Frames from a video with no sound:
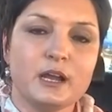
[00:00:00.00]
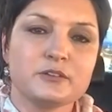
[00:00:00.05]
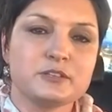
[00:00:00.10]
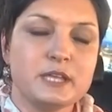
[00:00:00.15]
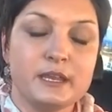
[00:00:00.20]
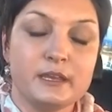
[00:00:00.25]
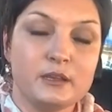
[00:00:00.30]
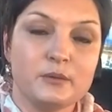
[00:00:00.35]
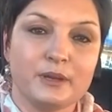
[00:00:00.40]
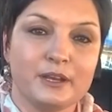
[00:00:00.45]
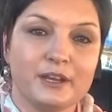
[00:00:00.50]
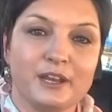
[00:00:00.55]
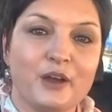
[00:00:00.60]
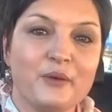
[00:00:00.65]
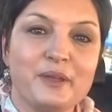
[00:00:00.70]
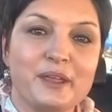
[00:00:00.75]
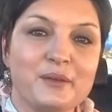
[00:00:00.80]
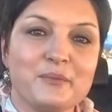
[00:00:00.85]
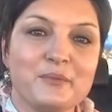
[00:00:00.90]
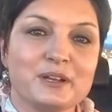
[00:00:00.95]
anyone
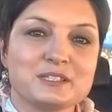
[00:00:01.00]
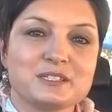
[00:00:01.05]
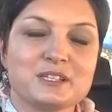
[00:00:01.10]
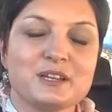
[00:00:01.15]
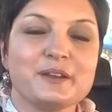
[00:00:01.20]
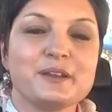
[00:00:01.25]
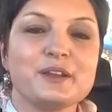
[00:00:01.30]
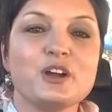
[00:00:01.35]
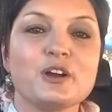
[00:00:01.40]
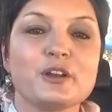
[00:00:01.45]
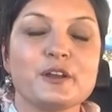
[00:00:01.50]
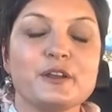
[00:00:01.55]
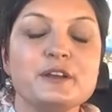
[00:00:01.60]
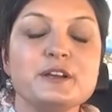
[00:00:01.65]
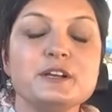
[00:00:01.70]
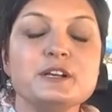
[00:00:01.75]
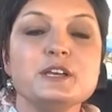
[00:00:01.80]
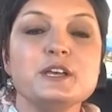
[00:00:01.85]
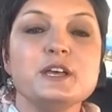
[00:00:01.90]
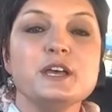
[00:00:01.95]
knowing what's going on.
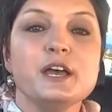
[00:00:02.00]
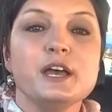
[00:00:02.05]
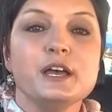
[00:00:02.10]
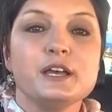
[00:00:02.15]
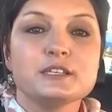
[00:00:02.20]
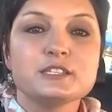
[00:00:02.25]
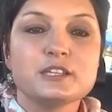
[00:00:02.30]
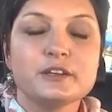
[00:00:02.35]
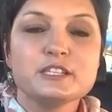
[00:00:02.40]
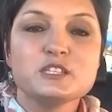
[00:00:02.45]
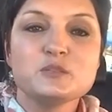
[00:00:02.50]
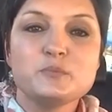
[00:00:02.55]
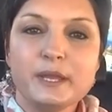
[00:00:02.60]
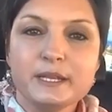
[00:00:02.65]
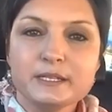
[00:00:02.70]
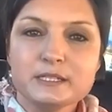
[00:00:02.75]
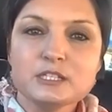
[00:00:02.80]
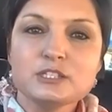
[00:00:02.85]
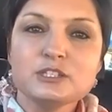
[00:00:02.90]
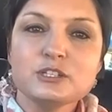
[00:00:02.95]
So it's
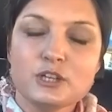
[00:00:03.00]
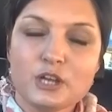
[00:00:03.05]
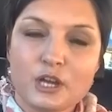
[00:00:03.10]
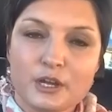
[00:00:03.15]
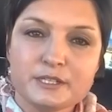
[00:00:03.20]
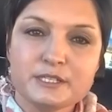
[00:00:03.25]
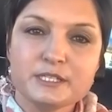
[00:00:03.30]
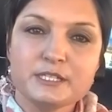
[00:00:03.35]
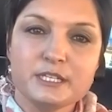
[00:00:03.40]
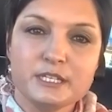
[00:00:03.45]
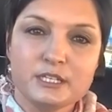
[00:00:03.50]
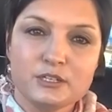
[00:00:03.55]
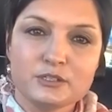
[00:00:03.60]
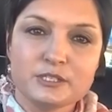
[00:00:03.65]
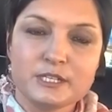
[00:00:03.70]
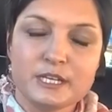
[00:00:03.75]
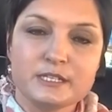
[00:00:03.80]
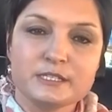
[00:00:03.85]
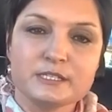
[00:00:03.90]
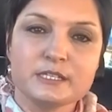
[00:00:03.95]
better to go and see your
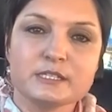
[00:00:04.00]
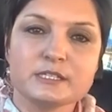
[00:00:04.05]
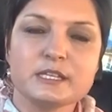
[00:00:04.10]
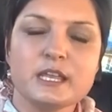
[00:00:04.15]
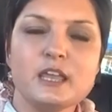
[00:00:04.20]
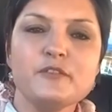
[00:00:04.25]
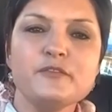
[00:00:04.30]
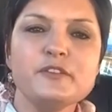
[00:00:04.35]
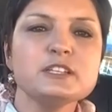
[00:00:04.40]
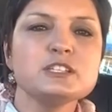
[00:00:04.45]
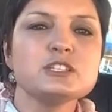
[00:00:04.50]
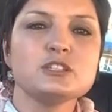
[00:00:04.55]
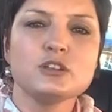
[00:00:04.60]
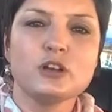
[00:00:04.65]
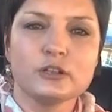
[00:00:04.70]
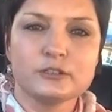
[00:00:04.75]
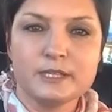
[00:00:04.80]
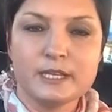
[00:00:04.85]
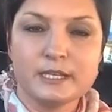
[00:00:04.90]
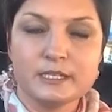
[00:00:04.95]
dentist. If it's not
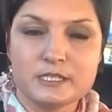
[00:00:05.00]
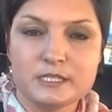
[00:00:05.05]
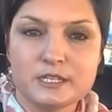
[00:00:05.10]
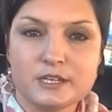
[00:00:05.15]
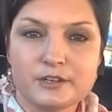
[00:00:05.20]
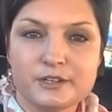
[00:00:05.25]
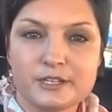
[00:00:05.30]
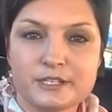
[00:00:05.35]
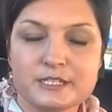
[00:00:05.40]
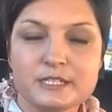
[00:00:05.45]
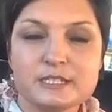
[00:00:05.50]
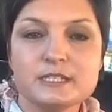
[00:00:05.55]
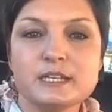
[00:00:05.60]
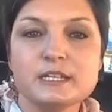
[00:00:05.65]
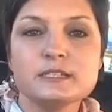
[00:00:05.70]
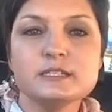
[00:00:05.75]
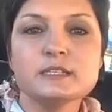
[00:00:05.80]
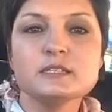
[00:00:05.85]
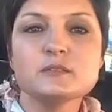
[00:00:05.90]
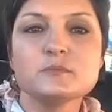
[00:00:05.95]
that serious, the
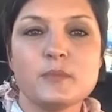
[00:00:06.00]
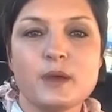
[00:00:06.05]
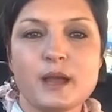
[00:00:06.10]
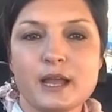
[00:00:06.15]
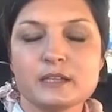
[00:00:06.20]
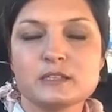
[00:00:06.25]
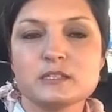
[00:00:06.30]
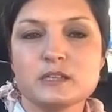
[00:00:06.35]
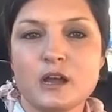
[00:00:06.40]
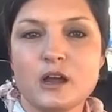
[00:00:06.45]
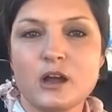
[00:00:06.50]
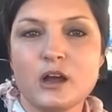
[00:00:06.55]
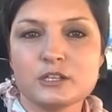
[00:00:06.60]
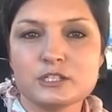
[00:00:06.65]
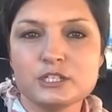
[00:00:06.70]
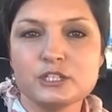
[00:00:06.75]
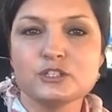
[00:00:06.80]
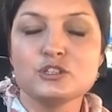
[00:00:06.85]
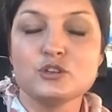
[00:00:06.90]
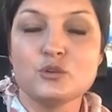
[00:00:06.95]
dentist might ask
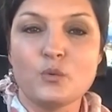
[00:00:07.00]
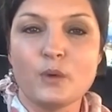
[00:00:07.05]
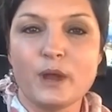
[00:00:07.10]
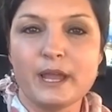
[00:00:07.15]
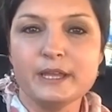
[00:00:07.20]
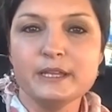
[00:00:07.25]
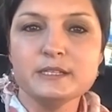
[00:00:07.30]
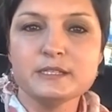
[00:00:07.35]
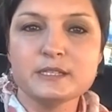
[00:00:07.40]
you to wait